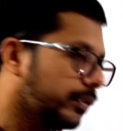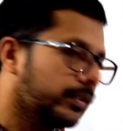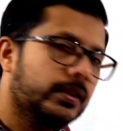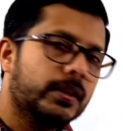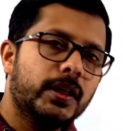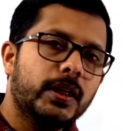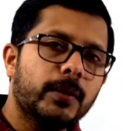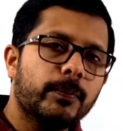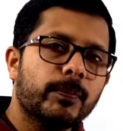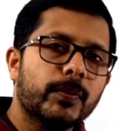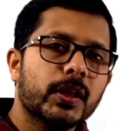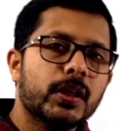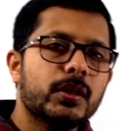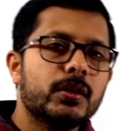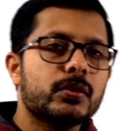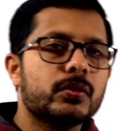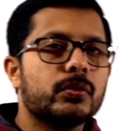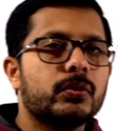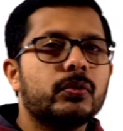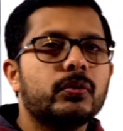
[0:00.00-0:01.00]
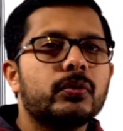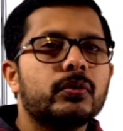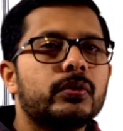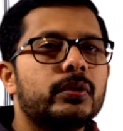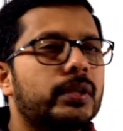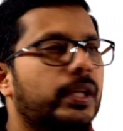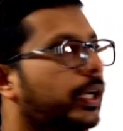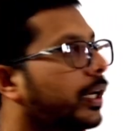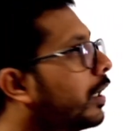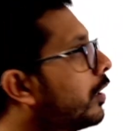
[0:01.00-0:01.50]
Okay, so
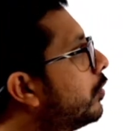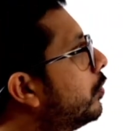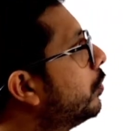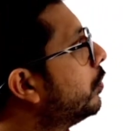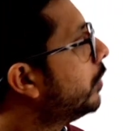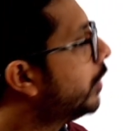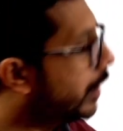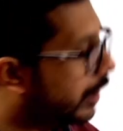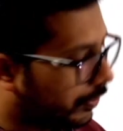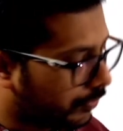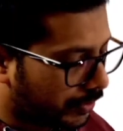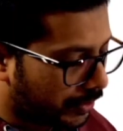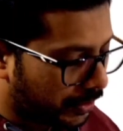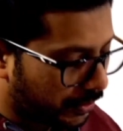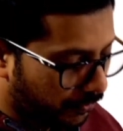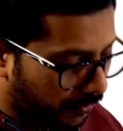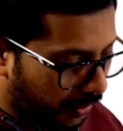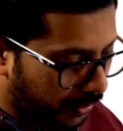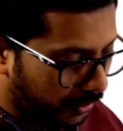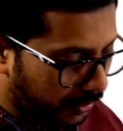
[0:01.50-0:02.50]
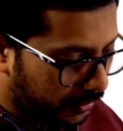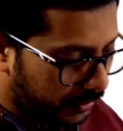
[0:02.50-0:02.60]
there are two graphs given.